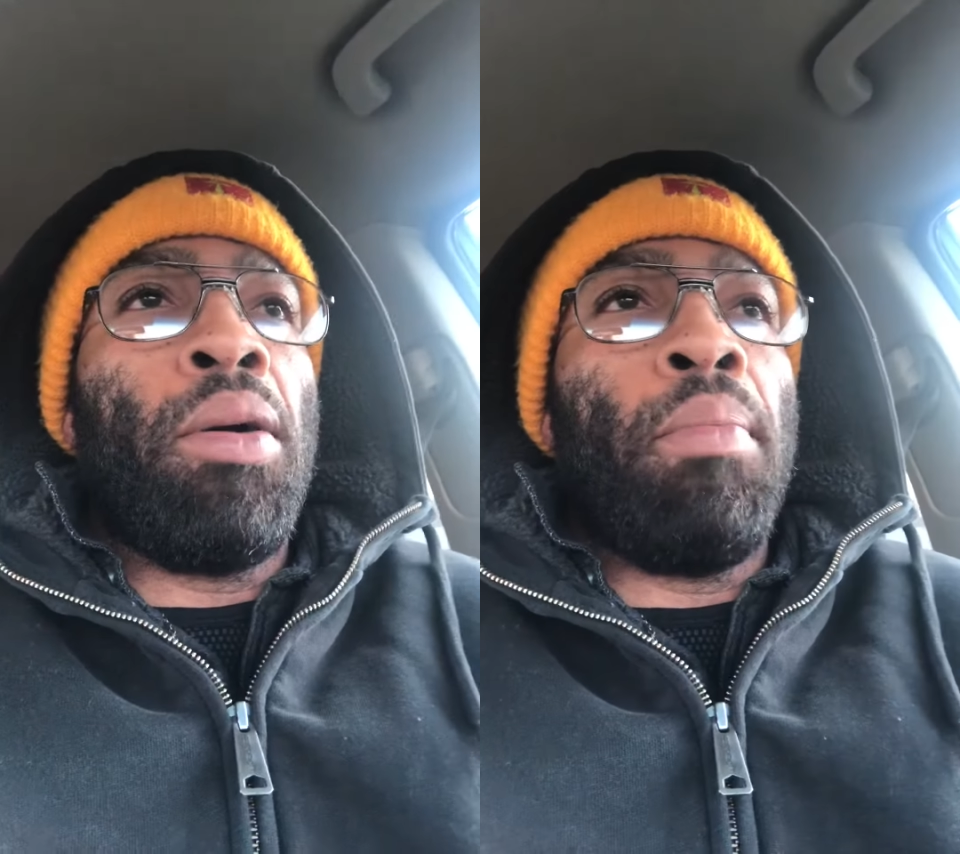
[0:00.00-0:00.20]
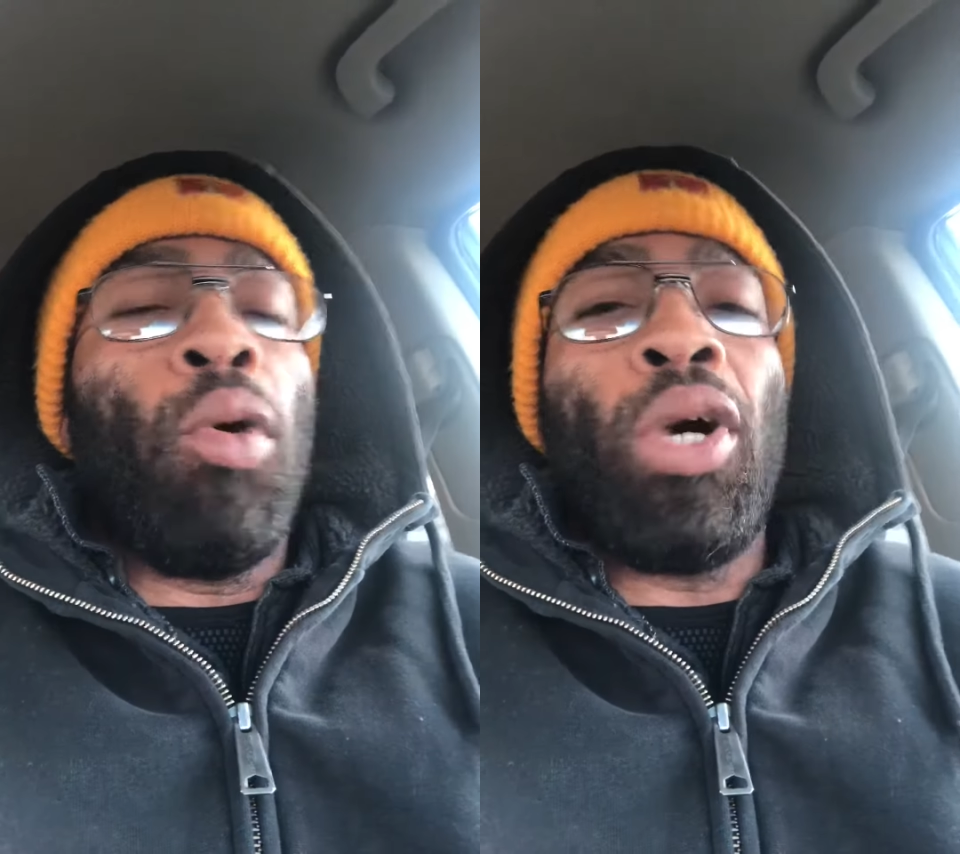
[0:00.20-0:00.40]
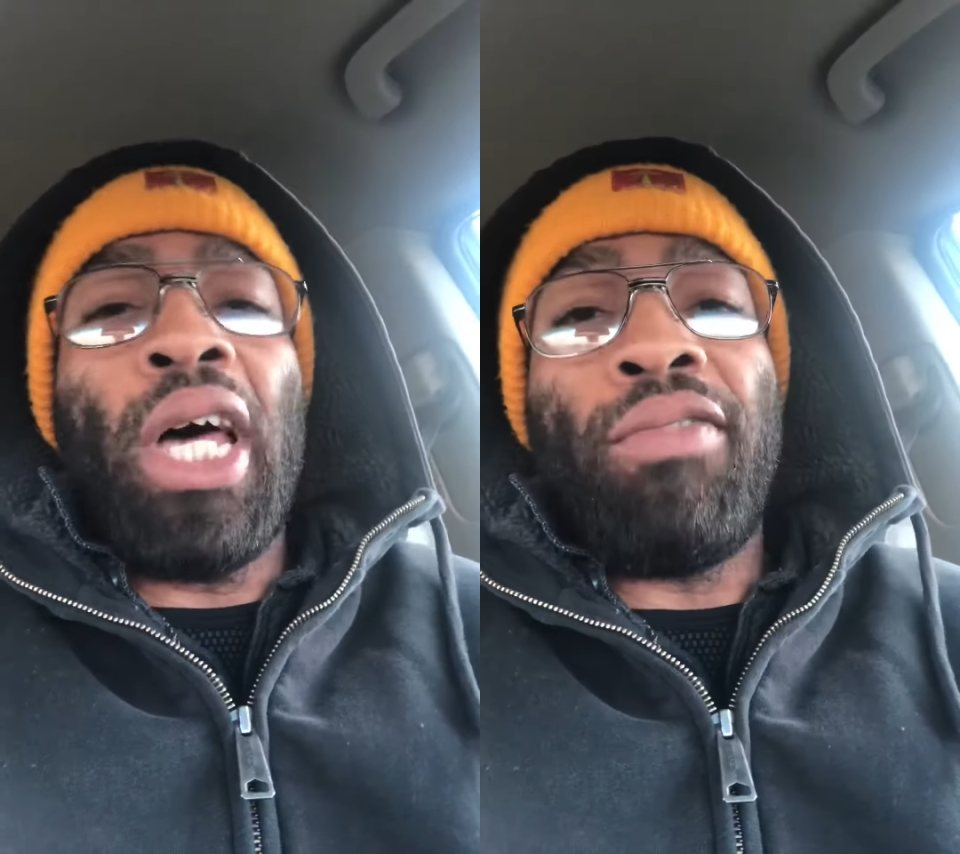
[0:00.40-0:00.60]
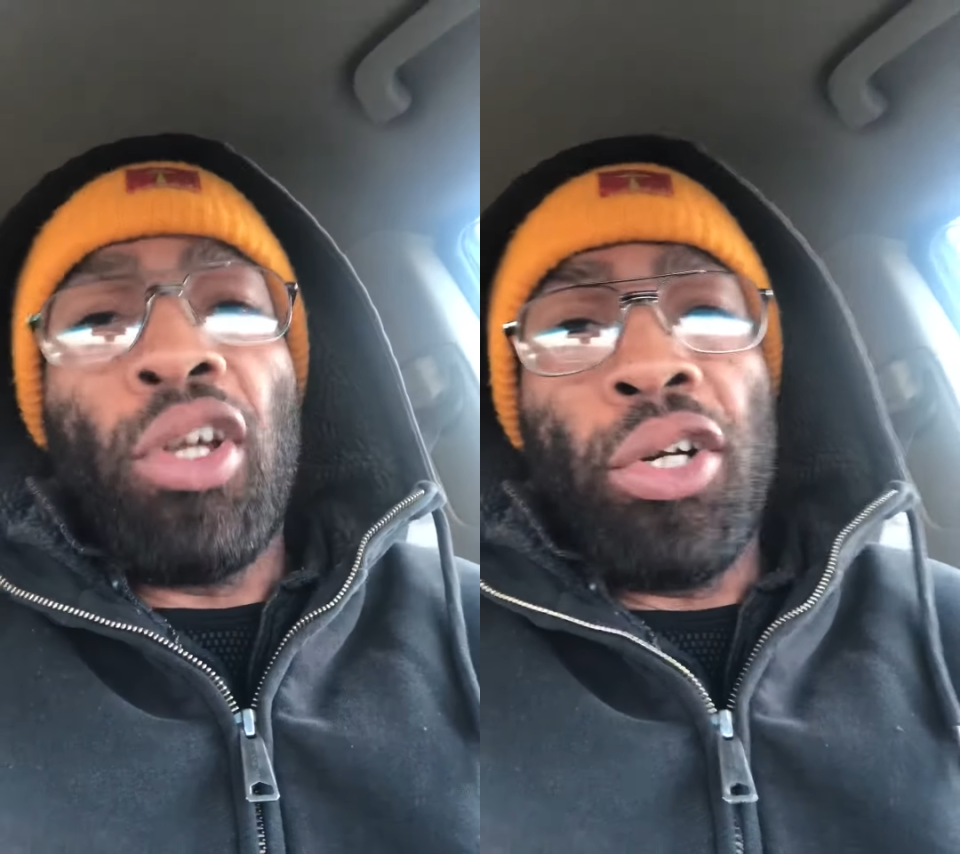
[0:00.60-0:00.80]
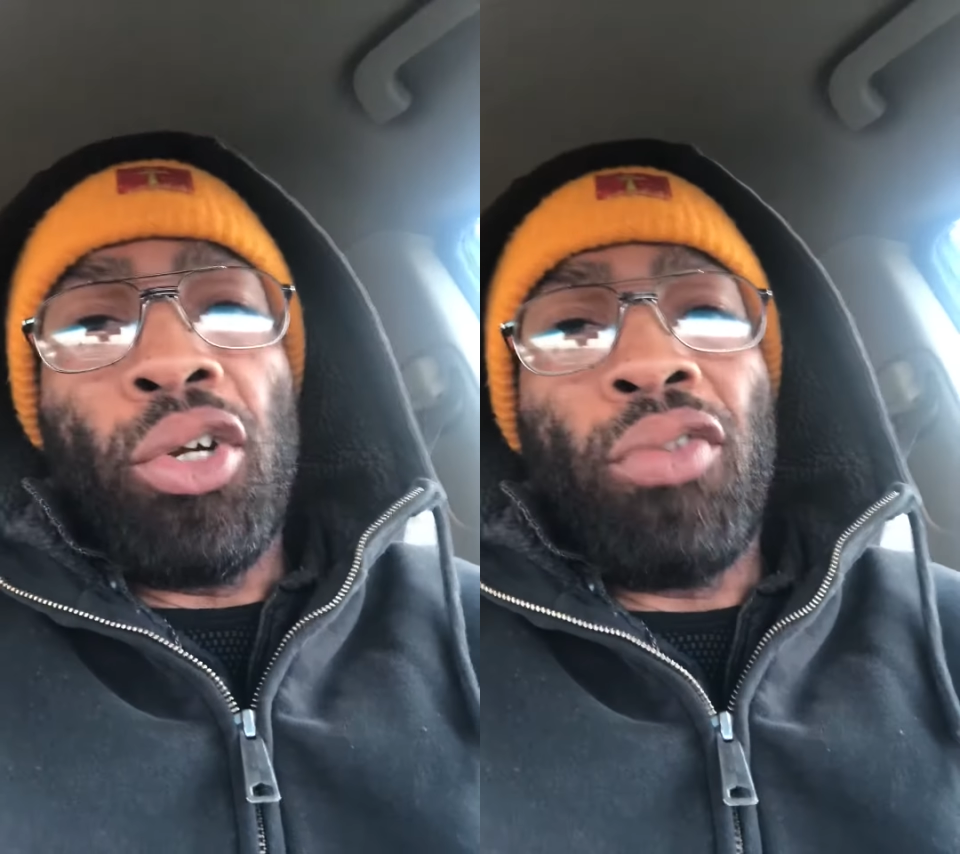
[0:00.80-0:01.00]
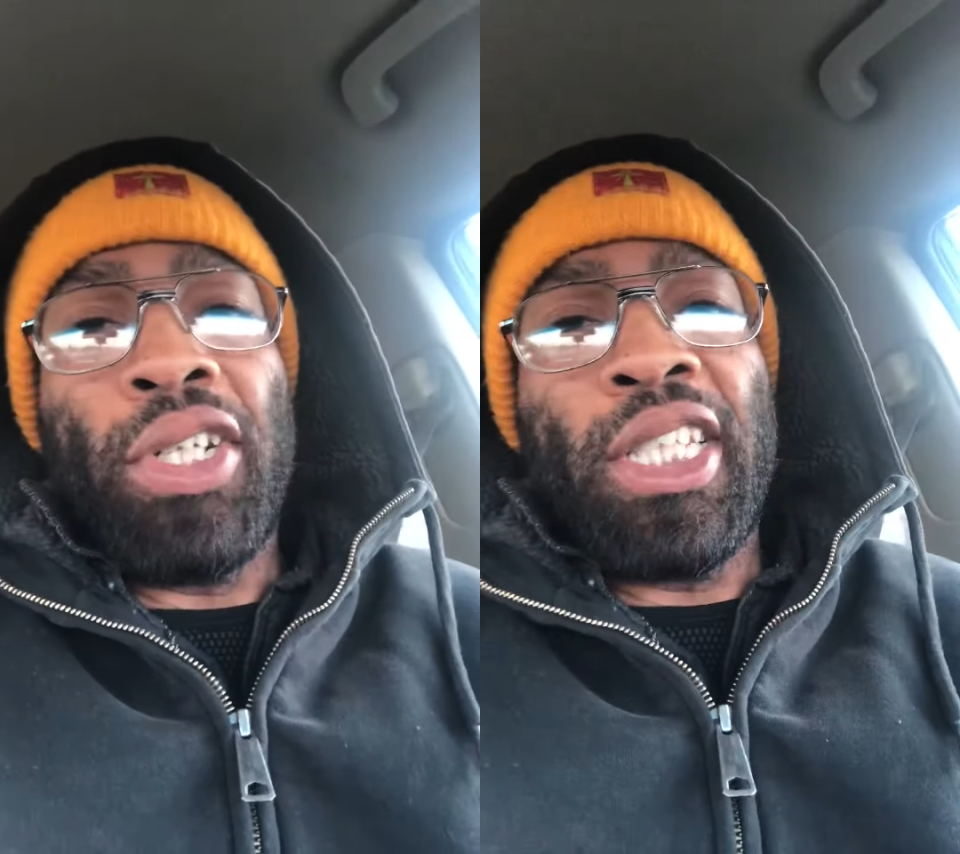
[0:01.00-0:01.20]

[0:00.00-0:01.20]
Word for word: But what I've learned over the